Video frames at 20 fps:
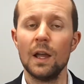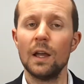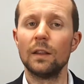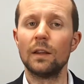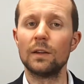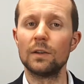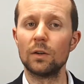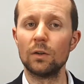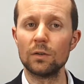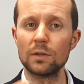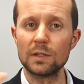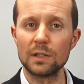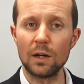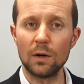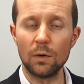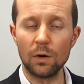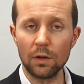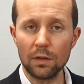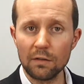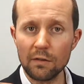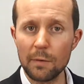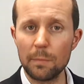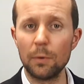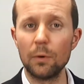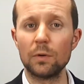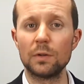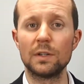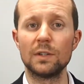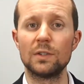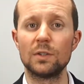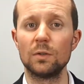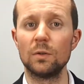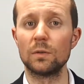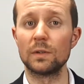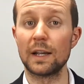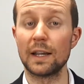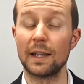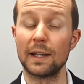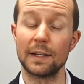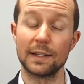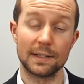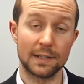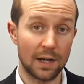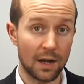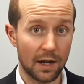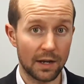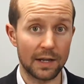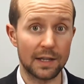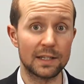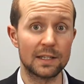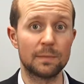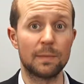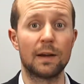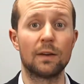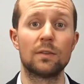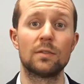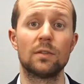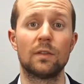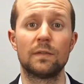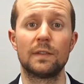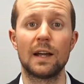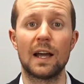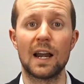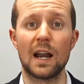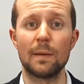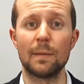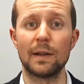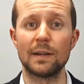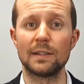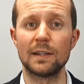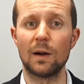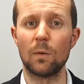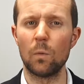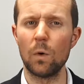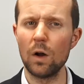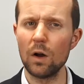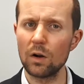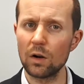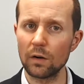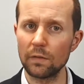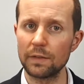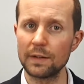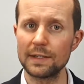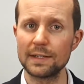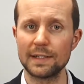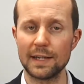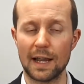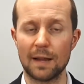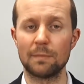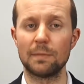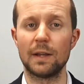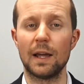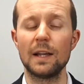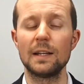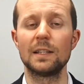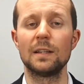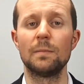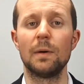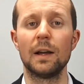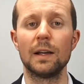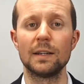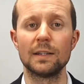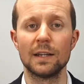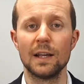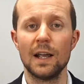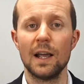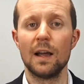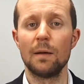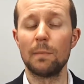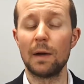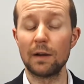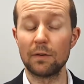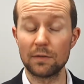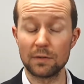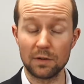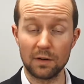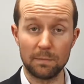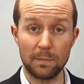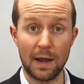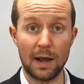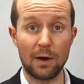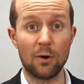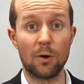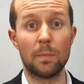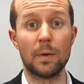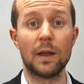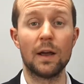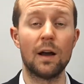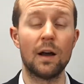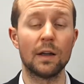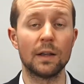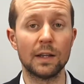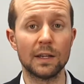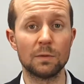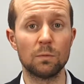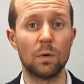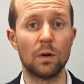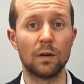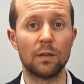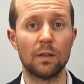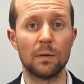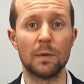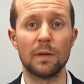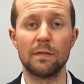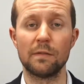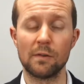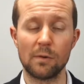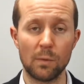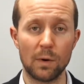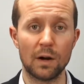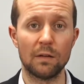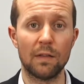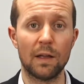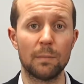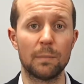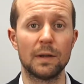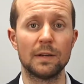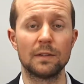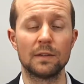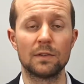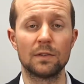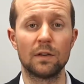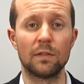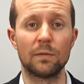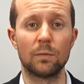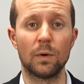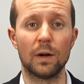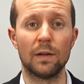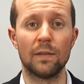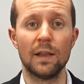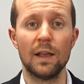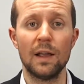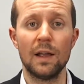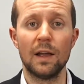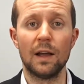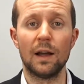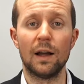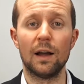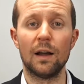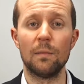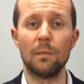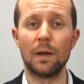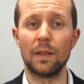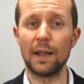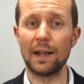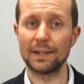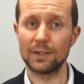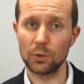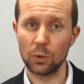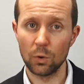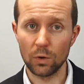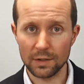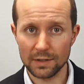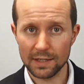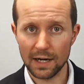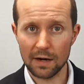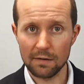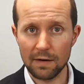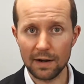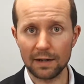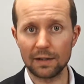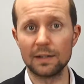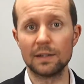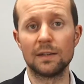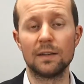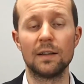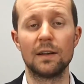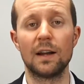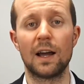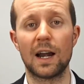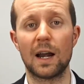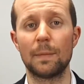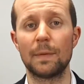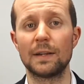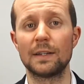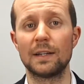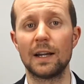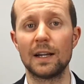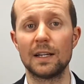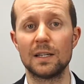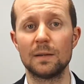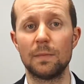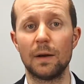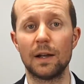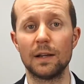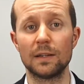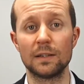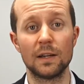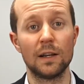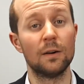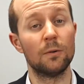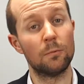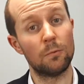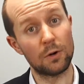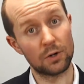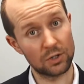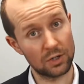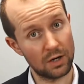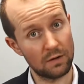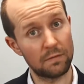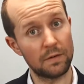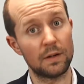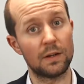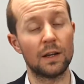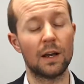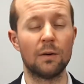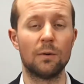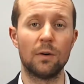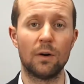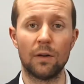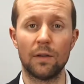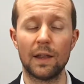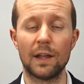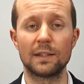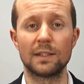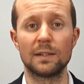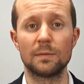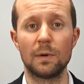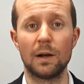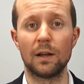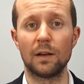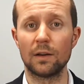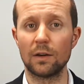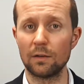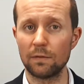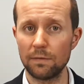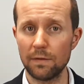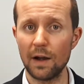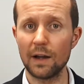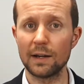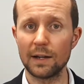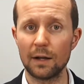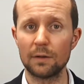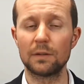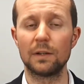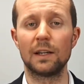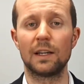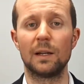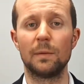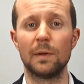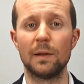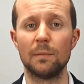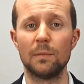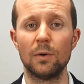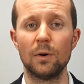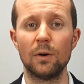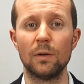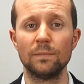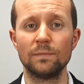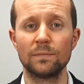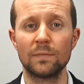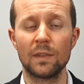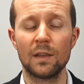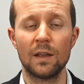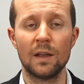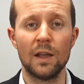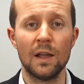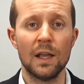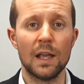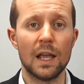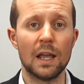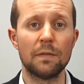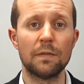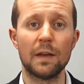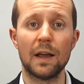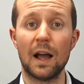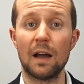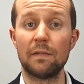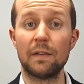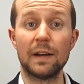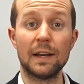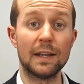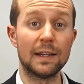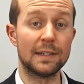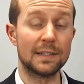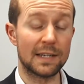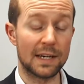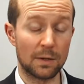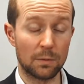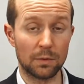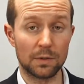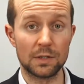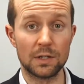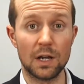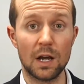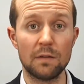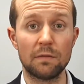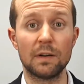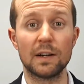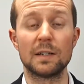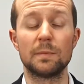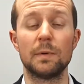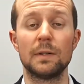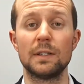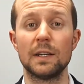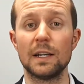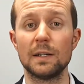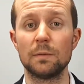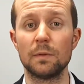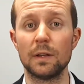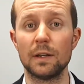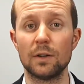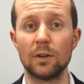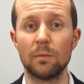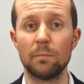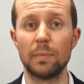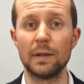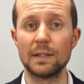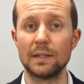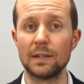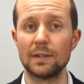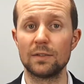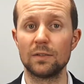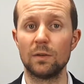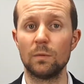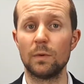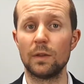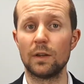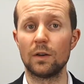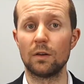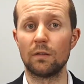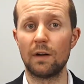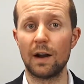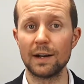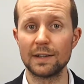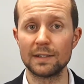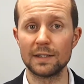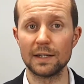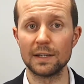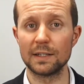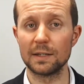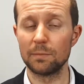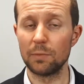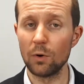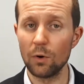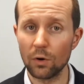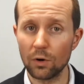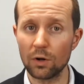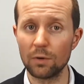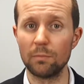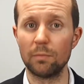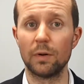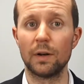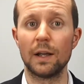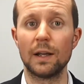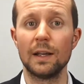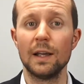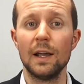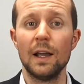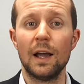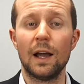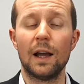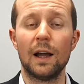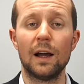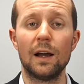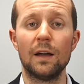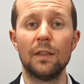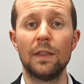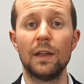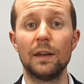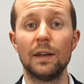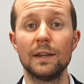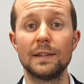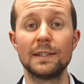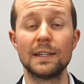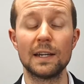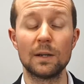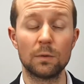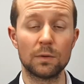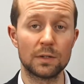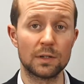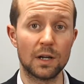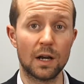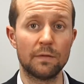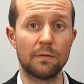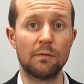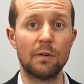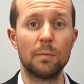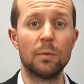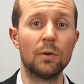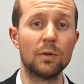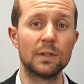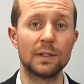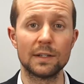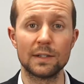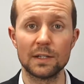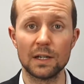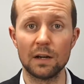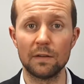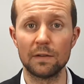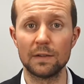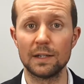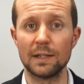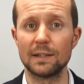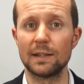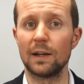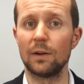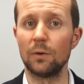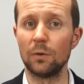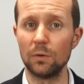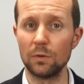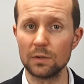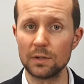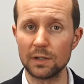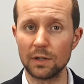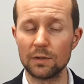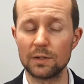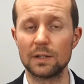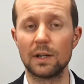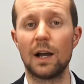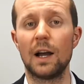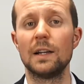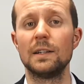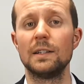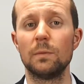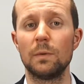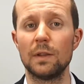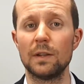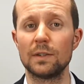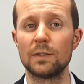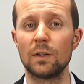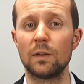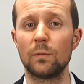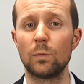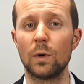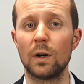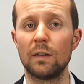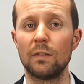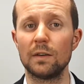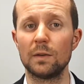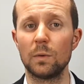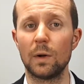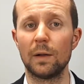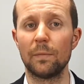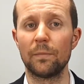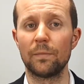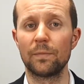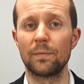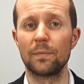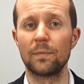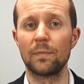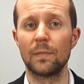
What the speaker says: There's also other reporting tools that you can tie into Microsoft Dynamics that work off the same database. Microsoft Power BI is one of them, if you're aware of that piece of software, and that talks directly to the Dynamics database. Watch our video on that as well and you'll find out a little bit more. If you have any SQL Server expertise within your business or within your IT support company, then there's SQL Server Reporting Services that also ties in with the software as well.